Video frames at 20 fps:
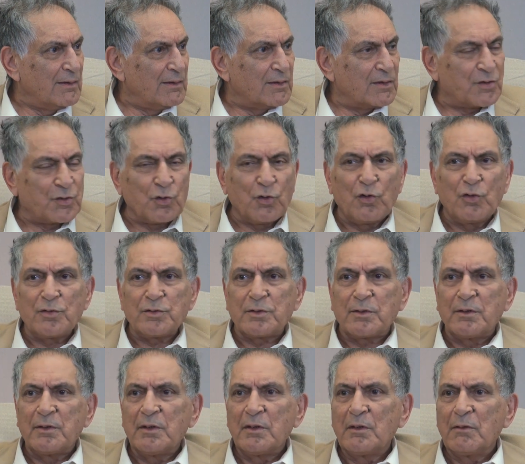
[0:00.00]
So
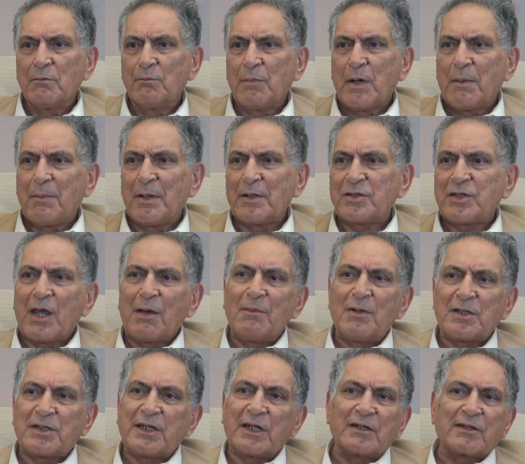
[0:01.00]
Baba
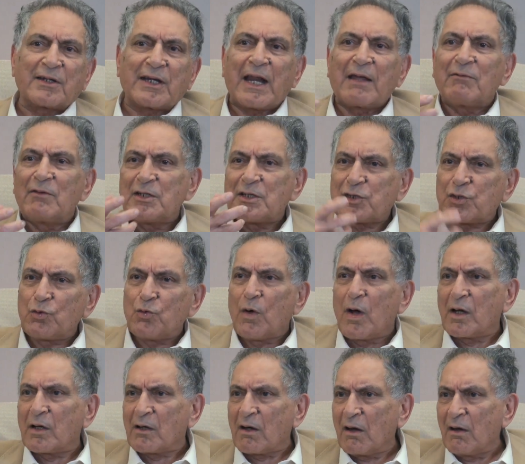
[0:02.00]
Jaimal Singh travels to
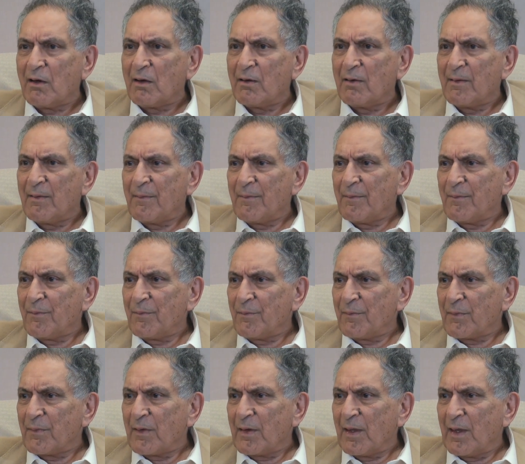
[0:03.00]
Agra
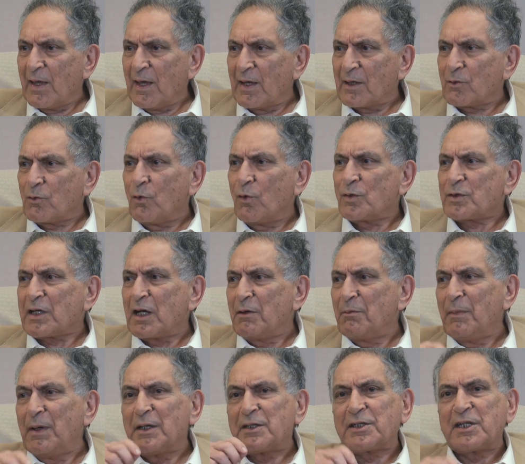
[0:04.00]
and goes
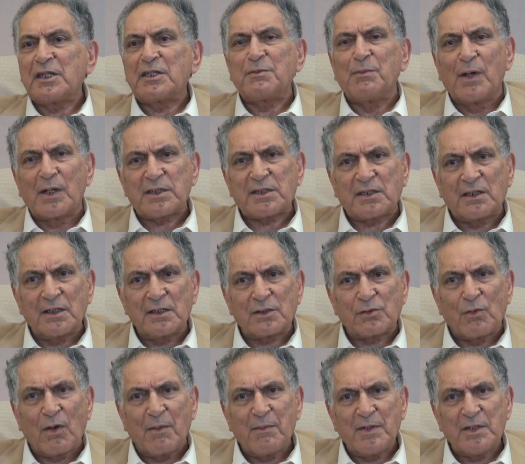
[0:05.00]
and meets his master,
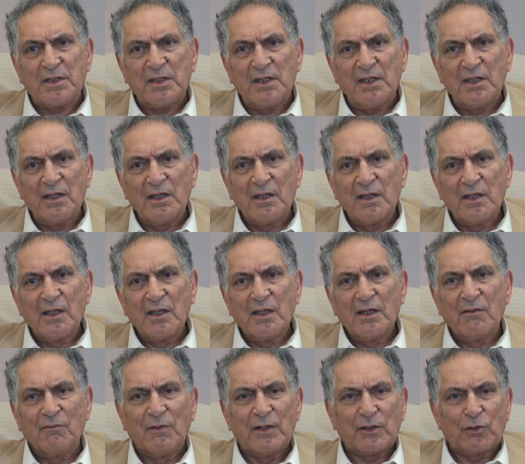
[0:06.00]
Swamiji,
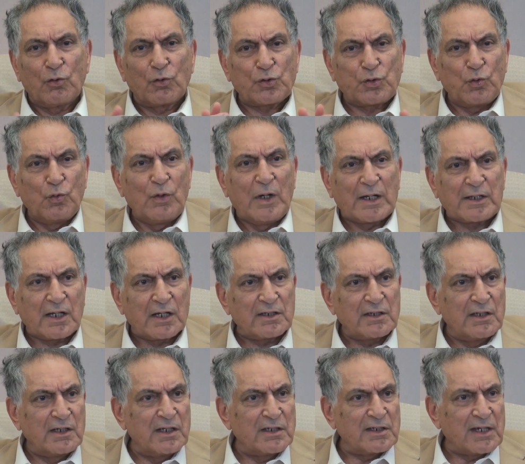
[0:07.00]
with those two letters
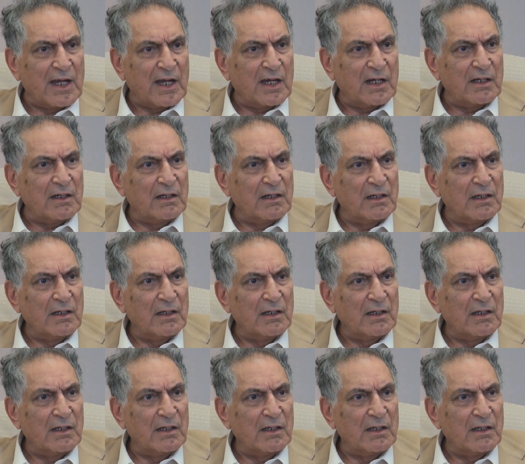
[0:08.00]
in his hand,